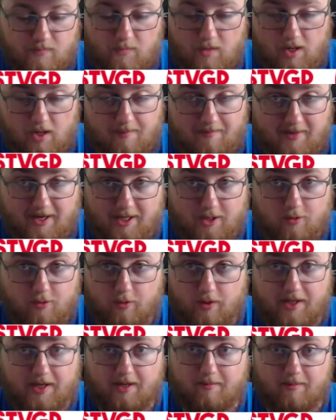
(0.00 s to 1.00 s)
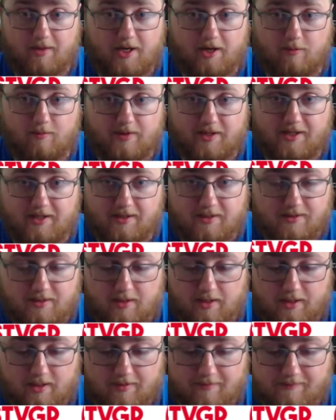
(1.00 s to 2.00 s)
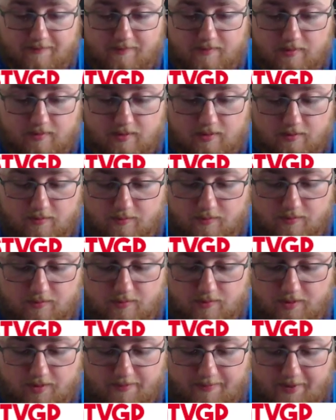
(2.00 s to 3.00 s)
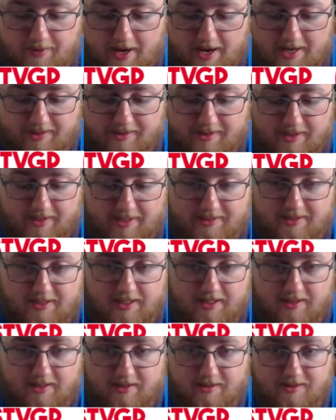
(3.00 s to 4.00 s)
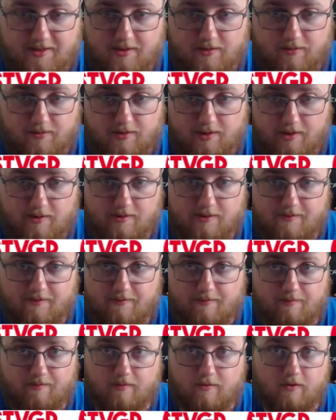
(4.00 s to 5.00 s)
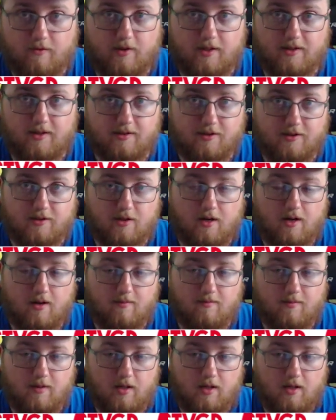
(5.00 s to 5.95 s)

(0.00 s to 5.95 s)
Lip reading: I'm not quitting by no means. If the path that I take is still years from quitting this job,